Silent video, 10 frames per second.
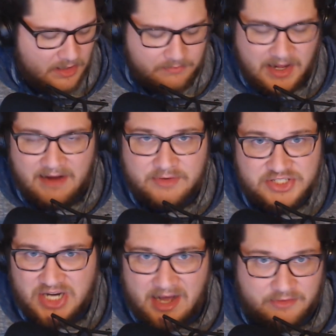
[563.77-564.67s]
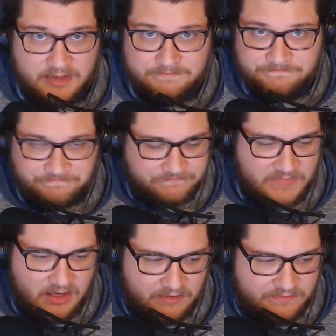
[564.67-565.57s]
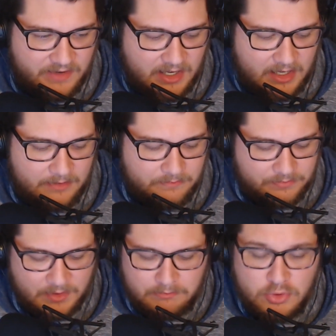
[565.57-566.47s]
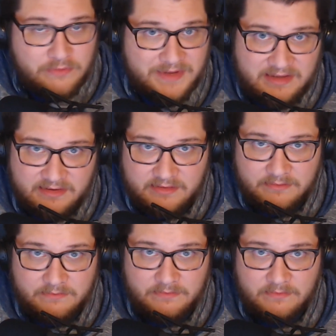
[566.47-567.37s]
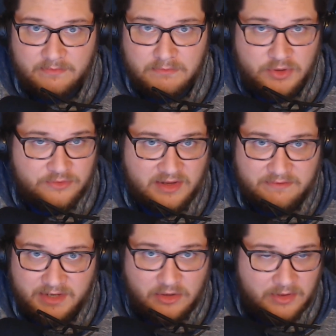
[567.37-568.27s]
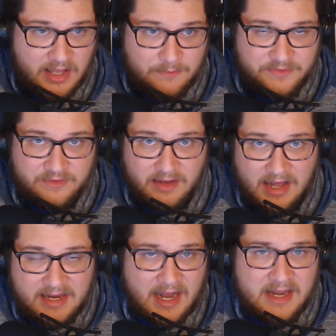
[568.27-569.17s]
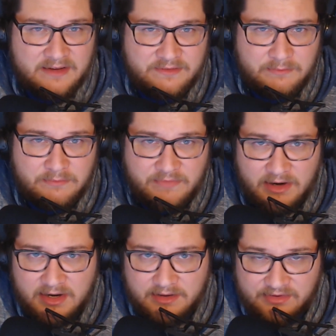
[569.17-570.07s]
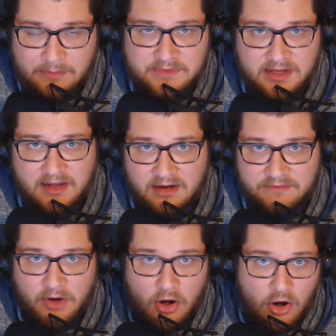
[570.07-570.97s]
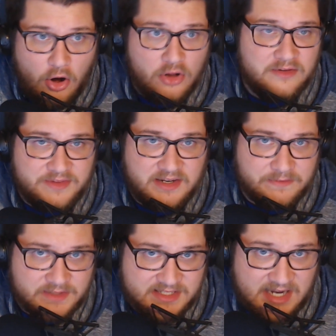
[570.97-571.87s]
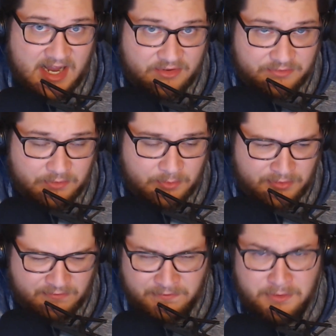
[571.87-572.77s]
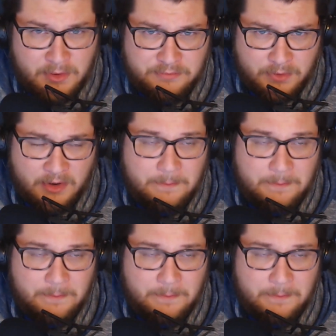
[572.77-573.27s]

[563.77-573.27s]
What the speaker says: every genre of movies, music, video games. I kind of am very accepting of all of the different styles for the most part.